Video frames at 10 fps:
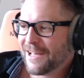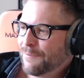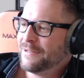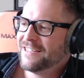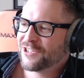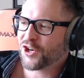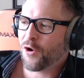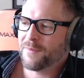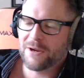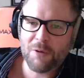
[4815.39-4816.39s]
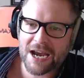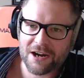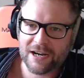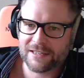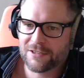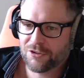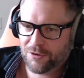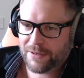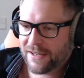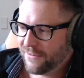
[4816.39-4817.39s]
Please show me where. And
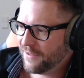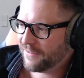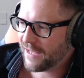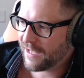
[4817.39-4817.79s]
YouTube has this